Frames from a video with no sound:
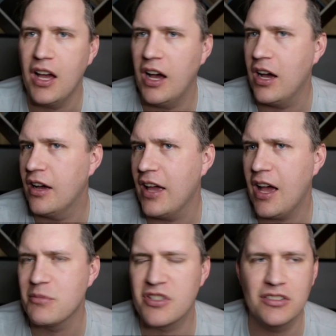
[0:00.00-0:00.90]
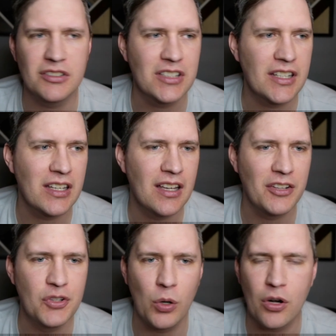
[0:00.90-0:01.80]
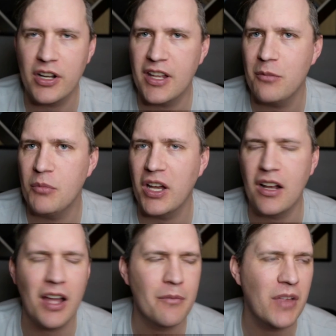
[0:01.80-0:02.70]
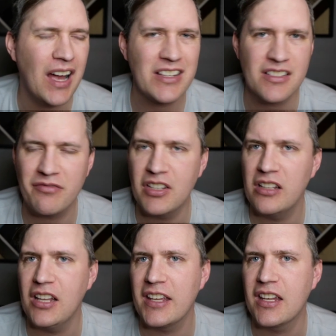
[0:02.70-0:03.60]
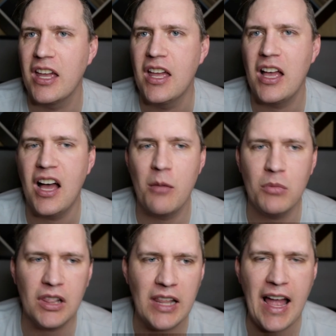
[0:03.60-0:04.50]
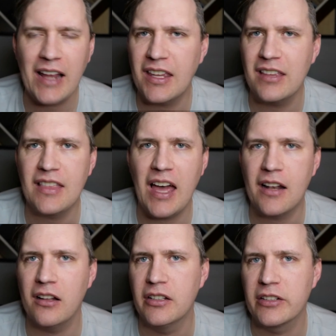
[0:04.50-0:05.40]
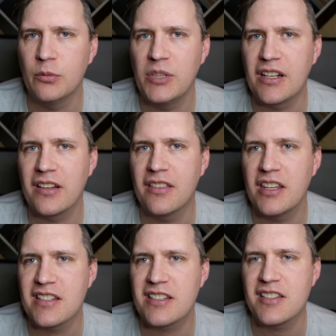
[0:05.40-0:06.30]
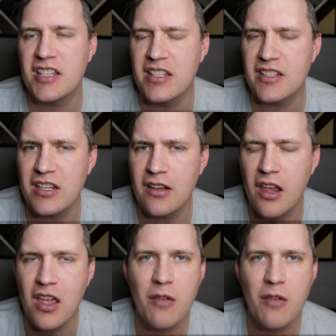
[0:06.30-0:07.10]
absolutely adored him, but I just feel like I'm lacking that a little bit this season.